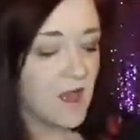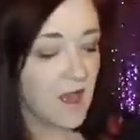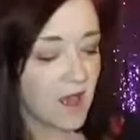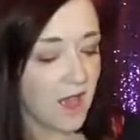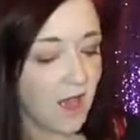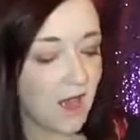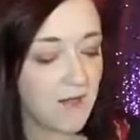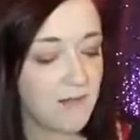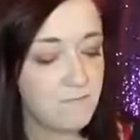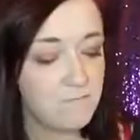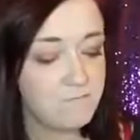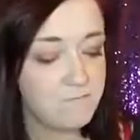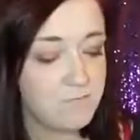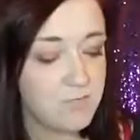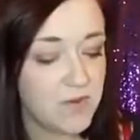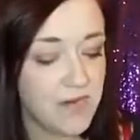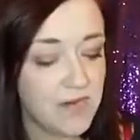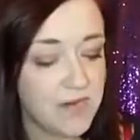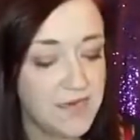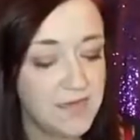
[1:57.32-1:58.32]

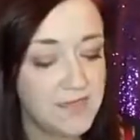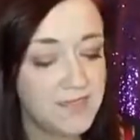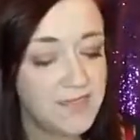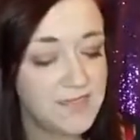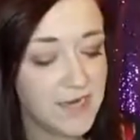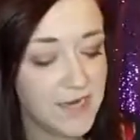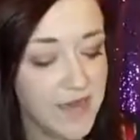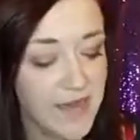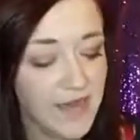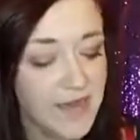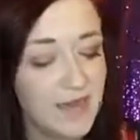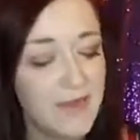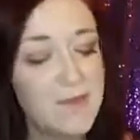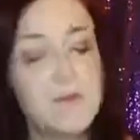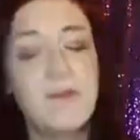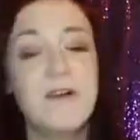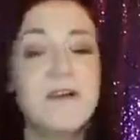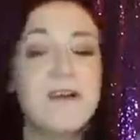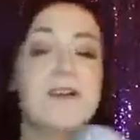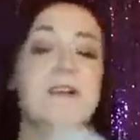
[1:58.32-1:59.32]
But today it
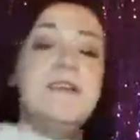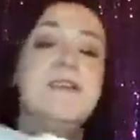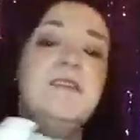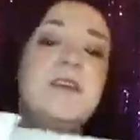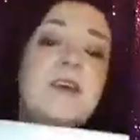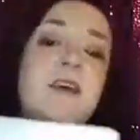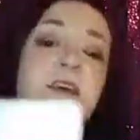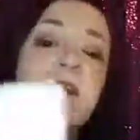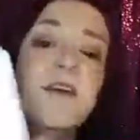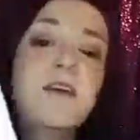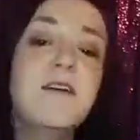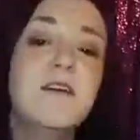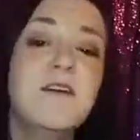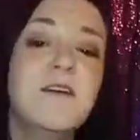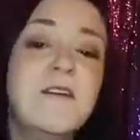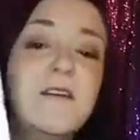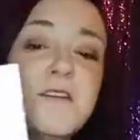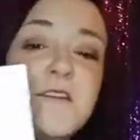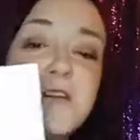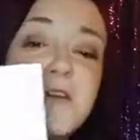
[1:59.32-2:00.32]
was
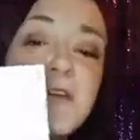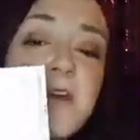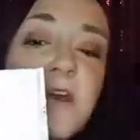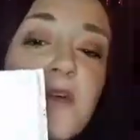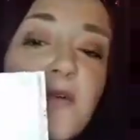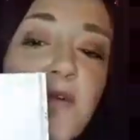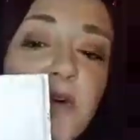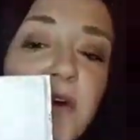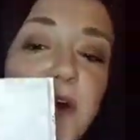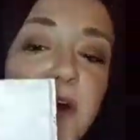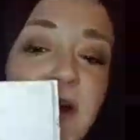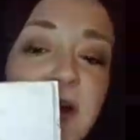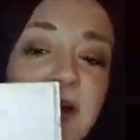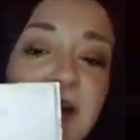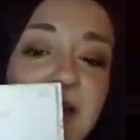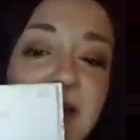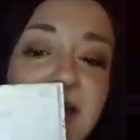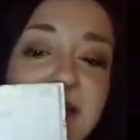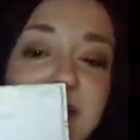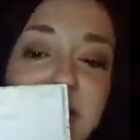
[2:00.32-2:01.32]
turning
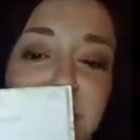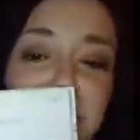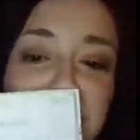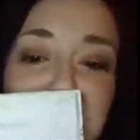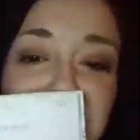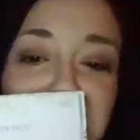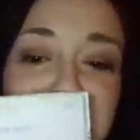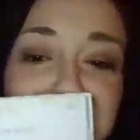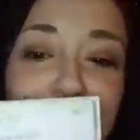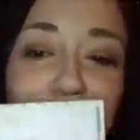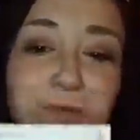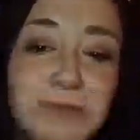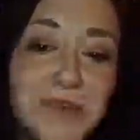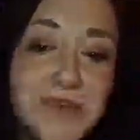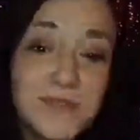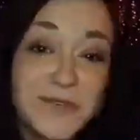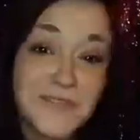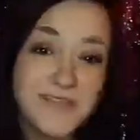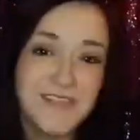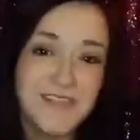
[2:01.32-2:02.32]
worry into worship, which was